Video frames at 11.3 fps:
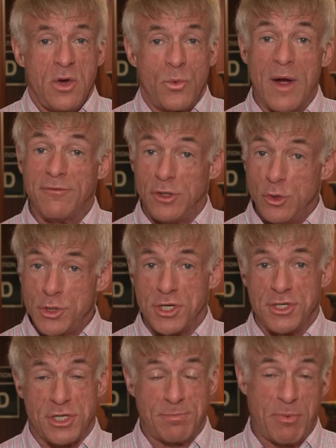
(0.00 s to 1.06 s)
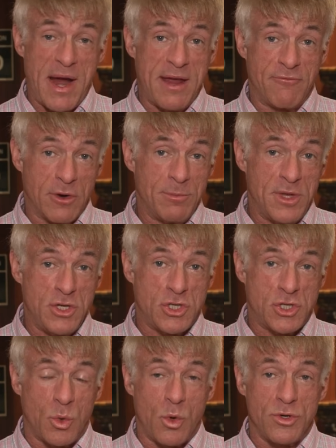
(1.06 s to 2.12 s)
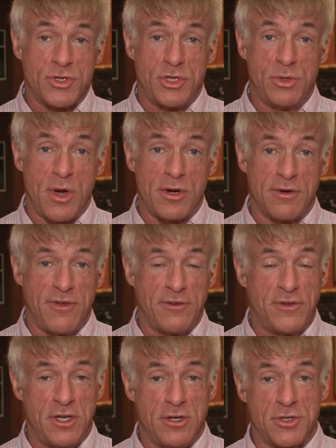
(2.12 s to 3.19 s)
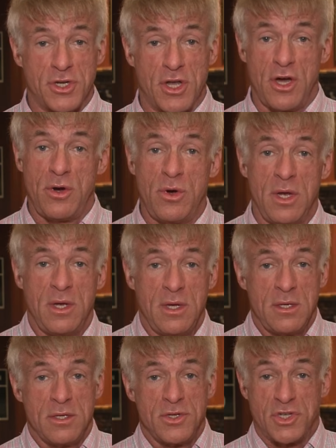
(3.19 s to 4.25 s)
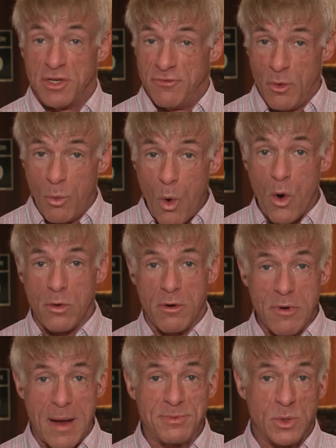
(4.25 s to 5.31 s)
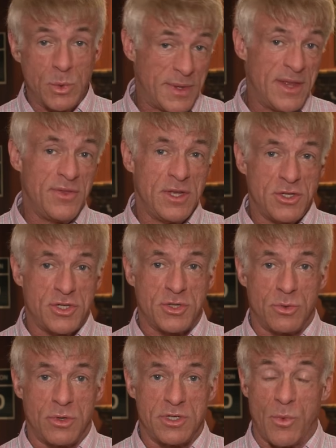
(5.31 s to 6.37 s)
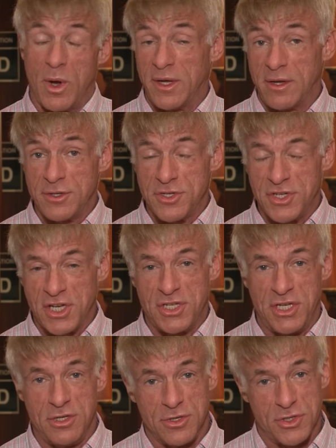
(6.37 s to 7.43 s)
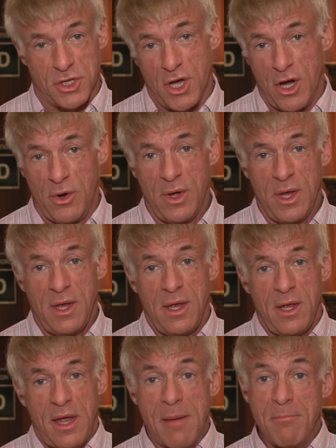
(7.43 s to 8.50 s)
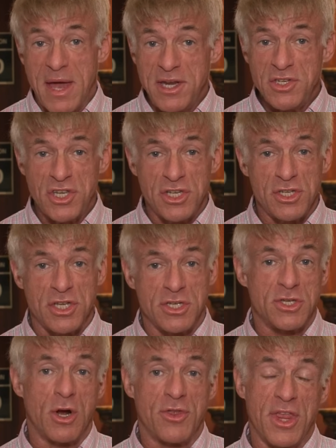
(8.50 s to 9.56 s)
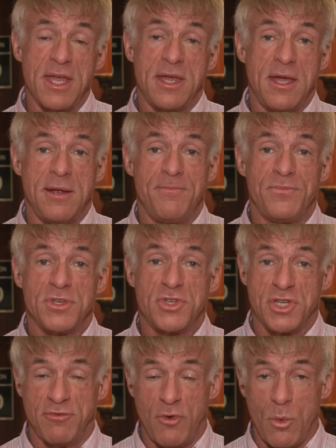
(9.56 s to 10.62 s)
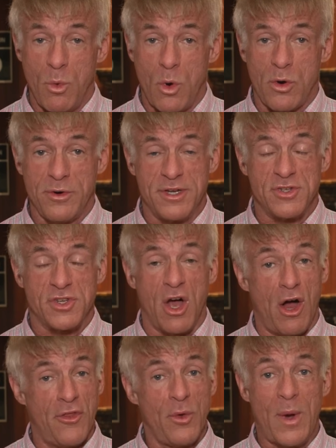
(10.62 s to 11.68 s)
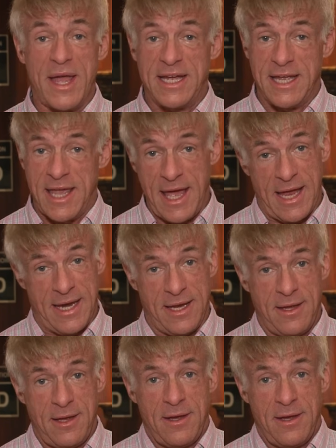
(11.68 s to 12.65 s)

Revolution sprang from these shores 250 years ago. Civil war erupted within these shores 160 years ago. And many citizens are thinking civil war is on the way again.